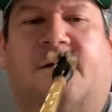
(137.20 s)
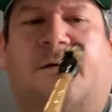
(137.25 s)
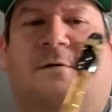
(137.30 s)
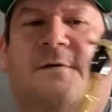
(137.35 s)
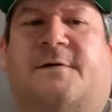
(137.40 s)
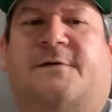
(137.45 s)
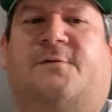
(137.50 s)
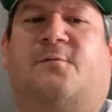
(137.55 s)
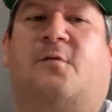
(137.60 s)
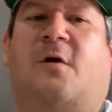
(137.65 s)

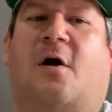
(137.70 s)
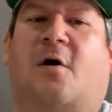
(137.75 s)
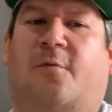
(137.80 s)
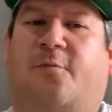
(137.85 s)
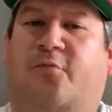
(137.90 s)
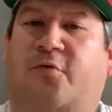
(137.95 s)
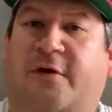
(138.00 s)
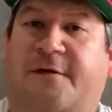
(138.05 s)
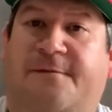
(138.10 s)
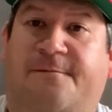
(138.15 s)
That's where I would
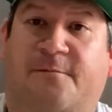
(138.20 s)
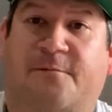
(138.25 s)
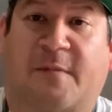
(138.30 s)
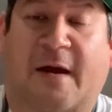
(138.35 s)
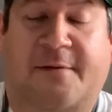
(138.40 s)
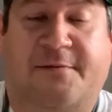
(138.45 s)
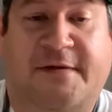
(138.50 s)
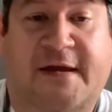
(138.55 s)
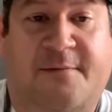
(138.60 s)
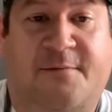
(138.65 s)
breathe,
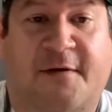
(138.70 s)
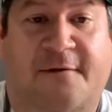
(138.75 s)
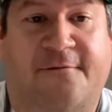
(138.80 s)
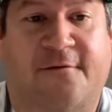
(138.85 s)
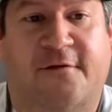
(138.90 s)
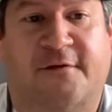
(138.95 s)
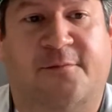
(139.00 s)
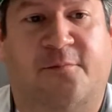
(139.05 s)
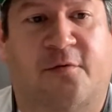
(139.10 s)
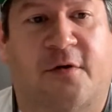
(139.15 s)
might take my
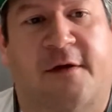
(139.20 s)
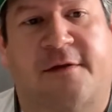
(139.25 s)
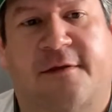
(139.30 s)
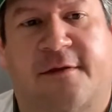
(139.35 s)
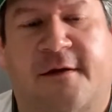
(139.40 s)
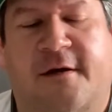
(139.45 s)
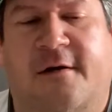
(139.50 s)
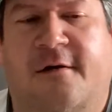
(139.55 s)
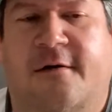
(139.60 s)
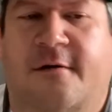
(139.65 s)
first breath
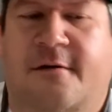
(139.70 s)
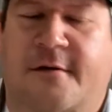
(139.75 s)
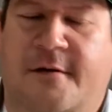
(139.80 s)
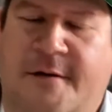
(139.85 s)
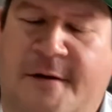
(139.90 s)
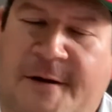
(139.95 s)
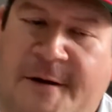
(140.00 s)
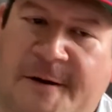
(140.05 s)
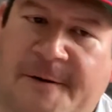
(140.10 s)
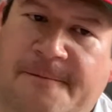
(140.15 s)
there.
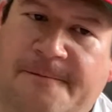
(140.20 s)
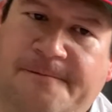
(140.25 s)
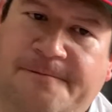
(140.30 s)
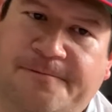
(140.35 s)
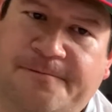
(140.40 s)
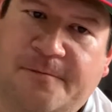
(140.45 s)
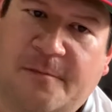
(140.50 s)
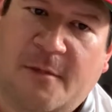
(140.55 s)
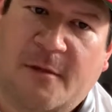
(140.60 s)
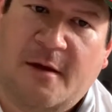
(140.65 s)

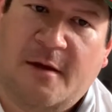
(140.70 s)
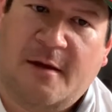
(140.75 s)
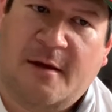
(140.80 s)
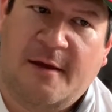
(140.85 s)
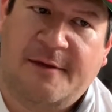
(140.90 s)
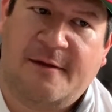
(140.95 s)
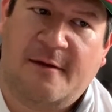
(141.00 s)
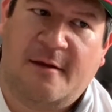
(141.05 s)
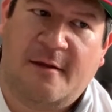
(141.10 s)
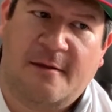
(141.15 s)
At
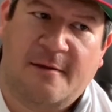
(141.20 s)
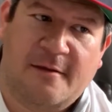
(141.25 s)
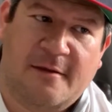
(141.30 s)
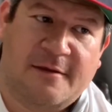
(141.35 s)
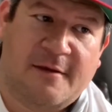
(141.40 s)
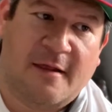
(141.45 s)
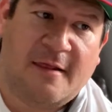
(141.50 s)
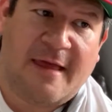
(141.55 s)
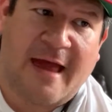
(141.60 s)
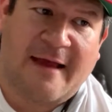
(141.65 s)
the
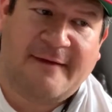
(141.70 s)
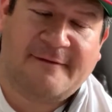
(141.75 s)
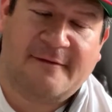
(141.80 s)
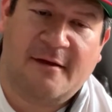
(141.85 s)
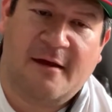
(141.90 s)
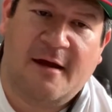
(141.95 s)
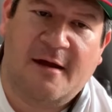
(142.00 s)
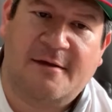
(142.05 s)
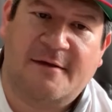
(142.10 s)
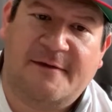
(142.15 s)
last
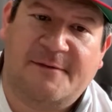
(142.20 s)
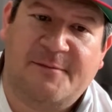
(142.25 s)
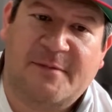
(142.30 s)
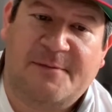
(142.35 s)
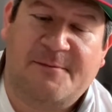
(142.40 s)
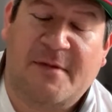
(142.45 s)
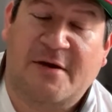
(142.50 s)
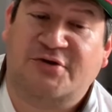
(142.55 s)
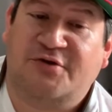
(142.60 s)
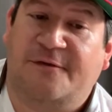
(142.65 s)
line, this would be
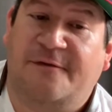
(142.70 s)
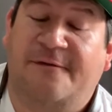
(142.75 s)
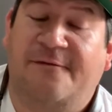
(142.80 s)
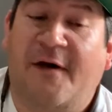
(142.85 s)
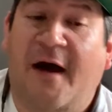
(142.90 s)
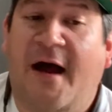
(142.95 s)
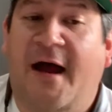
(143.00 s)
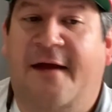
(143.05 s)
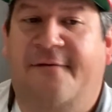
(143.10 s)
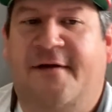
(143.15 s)
measure
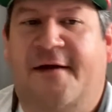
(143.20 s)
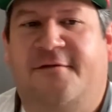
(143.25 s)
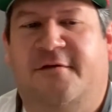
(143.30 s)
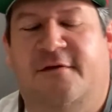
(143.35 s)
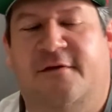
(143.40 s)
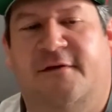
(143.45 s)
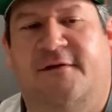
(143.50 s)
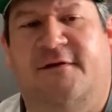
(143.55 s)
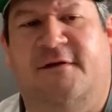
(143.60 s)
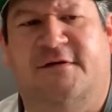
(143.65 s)
5 after the
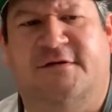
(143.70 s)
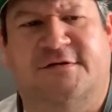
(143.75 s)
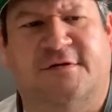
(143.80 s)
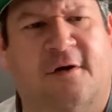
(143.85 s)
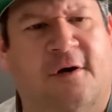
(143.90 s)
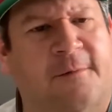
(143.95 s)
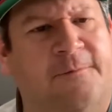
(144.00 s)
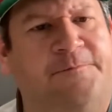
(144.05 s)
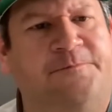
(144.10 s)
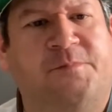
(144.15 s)
C
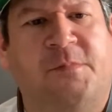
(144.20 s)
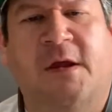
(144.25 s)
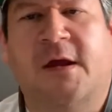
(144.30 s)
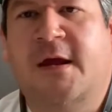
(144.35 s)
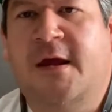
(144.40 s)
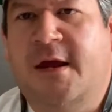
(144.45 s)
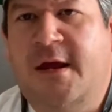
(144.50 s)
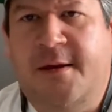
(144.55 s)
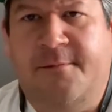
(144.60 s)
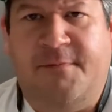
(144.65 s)
sharp.
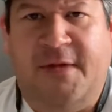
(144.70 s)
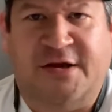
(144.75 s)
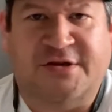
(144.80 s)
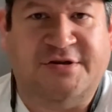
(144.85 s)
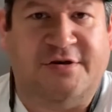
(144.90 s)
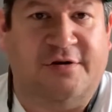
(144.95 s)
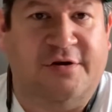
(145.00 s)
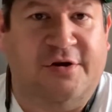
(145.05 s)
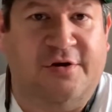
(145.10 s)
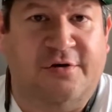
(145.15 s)
Make
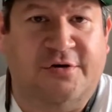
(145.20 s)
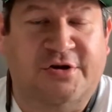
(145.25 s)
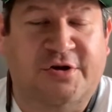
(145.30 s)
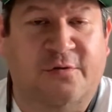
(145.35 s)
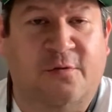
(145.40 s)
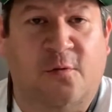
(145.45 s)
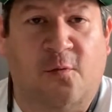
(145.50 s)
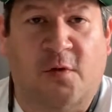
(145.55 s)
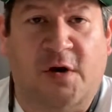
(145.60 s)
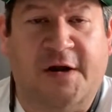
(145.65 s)
sure you're
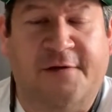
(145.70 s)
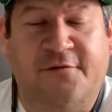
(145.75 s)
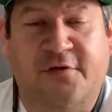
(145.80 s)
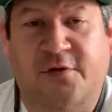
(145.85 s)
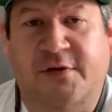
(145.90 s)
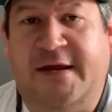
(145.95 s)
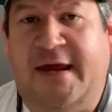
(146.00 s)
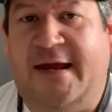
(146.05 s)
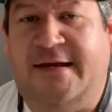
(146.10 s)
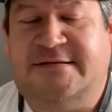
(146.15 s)
doing whatever you
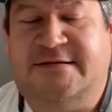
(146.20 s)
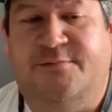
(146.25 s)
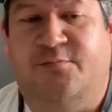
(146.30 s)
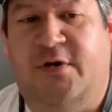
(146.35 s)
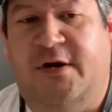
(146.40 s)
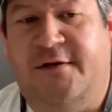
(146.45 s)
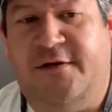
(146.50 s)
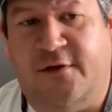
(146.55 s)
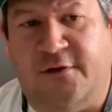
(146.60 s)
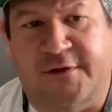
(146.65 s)
can to
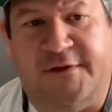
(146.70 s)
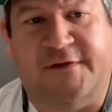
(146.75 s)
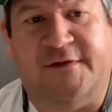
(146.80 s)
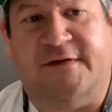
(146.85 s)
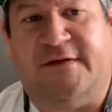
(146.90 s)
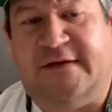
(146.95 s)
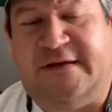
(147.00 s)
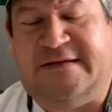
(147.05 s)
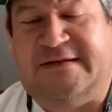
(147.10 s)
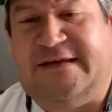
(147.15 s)
bring those
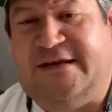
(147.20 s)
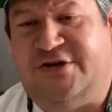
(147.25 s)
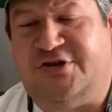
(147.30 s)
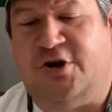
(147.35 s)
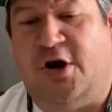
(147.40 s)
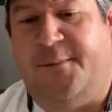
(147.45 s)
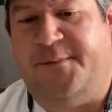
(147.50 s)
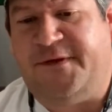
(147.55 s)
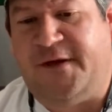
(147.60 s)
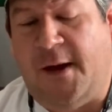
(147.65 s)
C
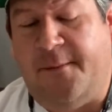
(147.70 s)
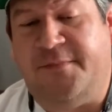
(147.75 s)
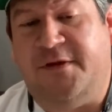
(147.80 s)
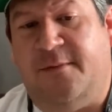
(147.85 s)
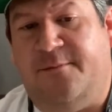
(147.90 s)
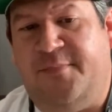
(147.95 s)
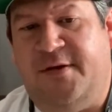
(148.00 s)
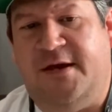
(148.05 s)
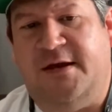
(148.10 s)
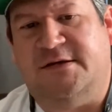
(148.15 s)
sharps up to
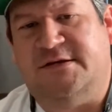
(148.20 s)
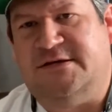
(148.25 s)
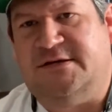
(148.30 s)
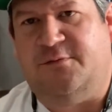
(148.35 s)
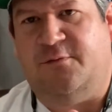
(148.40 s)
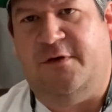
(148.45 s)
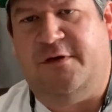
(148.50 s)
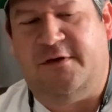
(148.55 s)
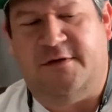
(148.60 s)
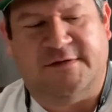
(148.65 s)
pitch,
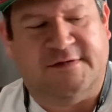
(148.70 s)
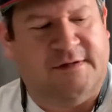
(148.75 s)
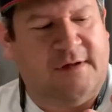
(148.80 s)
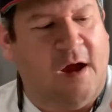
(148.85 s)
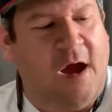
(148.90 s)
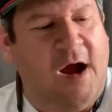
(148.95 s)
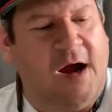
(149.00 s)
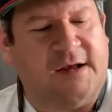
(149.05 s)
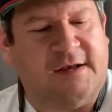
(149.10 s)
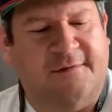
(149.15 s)
whether it's the
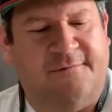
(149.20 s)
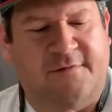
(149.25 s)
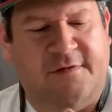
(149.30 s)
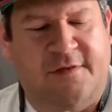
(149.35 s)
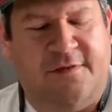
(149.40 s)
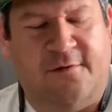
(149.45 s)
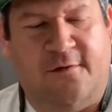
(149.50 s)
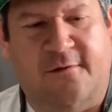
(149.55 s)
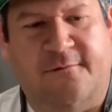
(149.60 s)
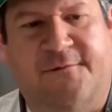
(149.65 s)
octave and
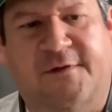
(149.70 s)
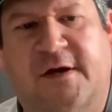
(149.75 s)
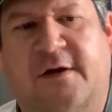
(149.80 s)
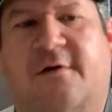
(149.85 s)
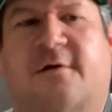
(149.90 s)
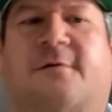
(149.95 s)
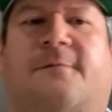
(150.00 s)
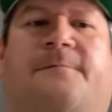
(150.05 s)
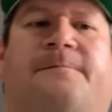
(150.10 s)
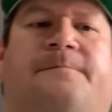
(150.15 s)
third finger.